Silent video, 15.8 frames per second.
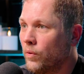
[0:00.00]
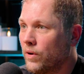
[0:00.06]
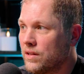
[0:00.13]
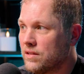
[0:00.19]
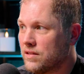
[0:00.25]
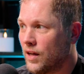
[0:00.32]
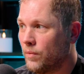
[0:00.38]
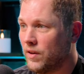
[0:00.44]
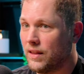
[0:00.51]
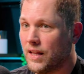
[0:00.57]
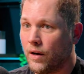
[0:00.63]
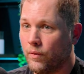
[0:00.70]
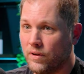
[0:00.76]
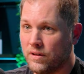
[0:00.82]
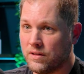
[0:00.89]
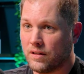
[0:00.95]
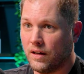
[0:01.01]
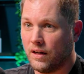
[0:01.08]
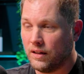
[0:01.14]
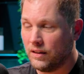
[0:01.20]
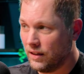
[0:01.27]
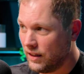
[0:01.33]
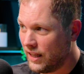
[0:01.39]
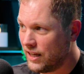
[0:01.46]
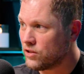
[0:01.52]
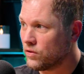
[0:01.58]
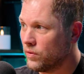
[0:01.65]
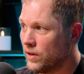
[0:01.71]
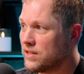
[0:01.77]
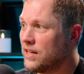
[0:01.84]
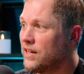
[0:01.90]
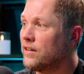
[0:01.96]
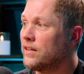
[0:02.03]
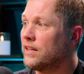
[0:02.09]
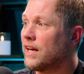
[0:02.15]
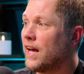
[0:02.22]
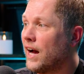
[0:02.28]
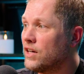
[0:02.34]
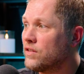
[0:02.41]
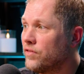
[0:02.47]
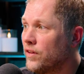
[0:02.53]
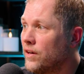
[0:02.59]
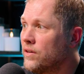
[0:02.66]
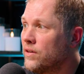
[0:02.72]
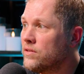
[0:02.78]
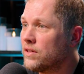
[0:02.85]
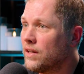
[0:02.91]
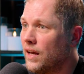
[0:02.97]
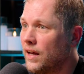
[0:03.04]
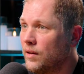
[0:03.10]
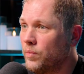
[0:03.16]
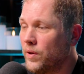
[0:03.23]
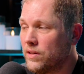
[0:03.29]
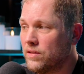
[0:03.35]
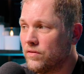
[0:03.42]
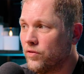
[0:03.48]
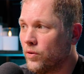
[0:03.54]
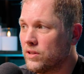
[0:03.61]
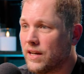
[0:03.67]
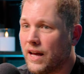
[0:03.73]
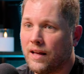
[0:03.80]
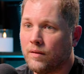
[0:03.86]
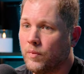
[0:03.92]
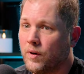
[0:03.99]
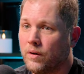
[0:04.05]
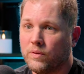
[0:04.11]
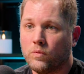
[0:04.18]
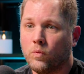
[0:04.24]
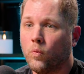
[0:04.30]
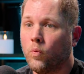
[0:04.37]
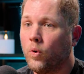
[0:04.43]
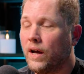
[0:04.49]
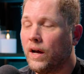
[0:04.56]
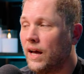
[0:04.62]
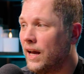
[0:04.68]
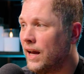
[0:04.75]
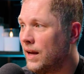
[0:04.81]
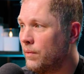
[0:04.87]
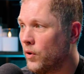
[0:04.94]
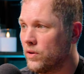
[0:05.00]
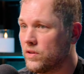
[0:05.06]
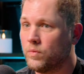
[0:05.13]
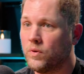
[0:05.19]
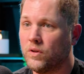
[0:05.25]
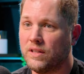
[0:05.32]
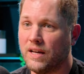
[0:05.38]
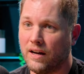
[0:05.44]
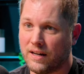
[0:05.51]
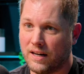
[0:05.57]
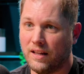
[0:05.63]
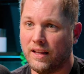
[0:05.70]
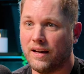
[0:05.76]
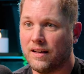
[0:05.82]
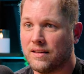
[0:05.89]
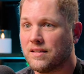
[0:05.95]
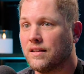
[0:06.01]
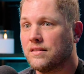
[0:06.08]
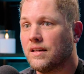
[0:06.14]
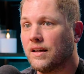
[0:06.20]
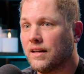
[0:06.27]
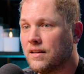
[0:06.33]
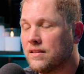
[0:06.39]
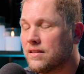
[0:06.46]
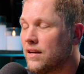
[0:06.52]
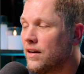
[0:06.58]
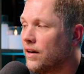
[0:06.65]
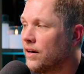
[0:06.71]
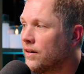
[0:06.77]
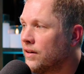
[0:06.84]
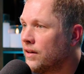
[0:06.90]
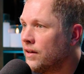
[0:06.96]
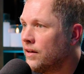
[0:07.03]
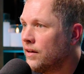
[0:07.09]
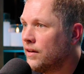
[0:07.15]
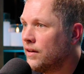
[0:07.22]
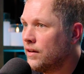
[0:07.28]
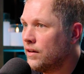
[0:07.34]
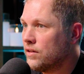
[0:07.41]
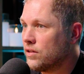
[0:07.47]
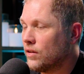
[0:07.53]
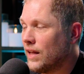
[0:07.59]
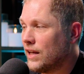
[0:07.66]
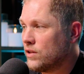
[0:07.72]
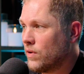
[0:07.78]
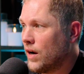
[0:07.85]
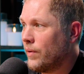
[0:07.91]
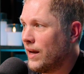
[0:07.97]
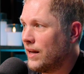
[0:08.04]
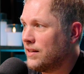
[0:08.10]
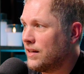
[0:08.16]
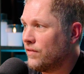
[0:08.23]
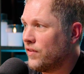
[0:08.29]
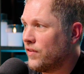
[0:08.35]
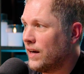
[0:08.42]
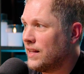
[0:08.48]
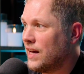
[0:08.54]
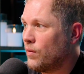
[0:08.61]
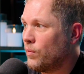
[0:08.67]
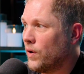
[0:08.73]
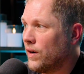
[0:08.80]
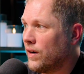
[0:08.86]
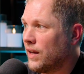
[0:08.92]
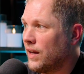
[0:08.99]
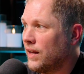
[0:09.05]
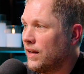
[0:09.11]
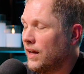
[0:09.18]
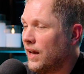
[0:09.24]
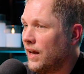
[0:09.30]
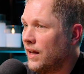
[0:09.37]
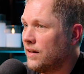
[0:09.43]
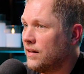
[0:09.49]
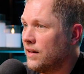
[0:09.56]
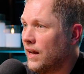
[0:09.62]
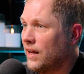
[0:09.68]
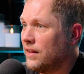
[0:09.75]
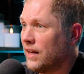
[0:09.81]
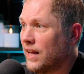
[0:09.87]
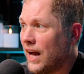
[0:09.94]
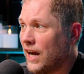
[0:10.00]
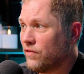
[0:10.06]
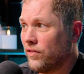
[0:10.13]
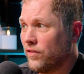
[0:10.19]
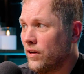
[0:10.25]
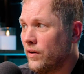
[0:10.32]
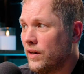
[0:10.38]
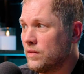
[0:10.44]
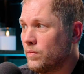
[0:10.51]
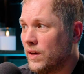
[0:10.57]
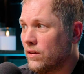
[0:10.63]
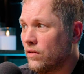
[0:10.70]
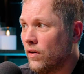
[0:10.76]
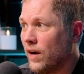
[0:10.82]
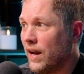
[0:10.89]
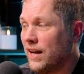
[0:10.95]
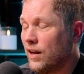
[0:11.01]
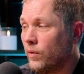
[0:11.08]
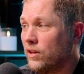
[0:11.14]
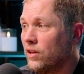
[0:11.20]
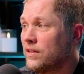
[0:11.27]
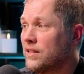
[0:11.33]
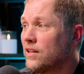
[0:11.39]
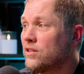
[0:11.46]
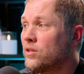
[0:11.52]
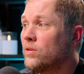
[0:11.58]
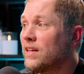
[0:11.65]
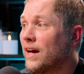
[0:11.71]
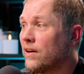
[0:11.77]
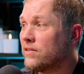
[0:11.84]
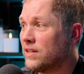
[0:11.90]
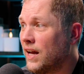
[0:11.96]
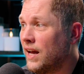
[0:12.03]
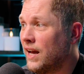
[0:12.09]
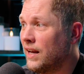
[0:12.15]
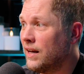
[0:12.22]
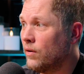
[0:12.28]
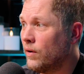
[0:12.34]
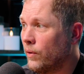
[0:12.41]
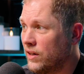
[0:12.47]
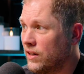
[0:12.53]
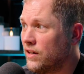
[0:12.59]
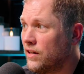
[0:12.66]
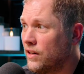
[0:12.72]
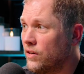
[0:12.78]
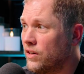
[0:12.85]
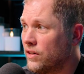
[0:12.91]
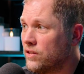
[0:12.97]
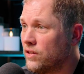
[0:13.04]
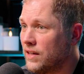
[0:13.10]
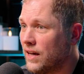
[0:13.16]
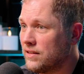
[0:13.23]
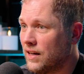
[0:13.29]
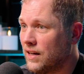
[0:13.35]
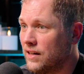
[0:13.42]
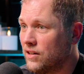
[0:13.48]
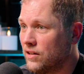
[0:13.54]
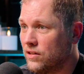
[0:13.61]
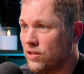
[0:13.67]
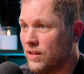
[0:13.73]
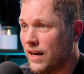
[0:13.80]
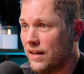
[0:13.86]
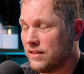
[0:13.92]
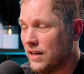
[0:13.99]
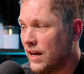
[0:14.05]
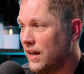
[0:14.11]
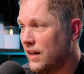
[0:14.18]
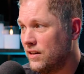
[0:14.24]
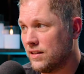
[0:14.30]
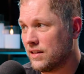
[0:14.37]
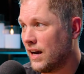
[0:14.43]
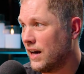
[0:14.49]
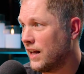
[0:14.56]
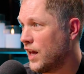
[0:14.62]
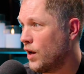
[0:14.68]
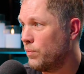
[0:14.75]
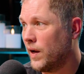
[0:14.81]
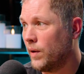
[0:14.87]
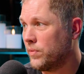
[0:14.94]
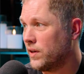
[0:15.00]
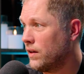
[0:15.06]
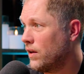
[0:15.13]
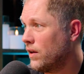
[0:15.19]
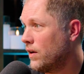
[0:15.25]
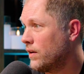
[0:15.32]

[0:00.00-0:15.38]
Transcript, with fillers: We wanted something that was less risky Agreed. on the cash flows, and Pigeon Forge Gatlinburg was yeah. way more smoothed out, kind of like it sounds like yep. it is here. Mm-hmm. So that's why we identified that market, and and the cash flow has been great. And we looked at two thousand eight. What did it do during two thousand eight? During two thousand eight, it just kind of kept bumping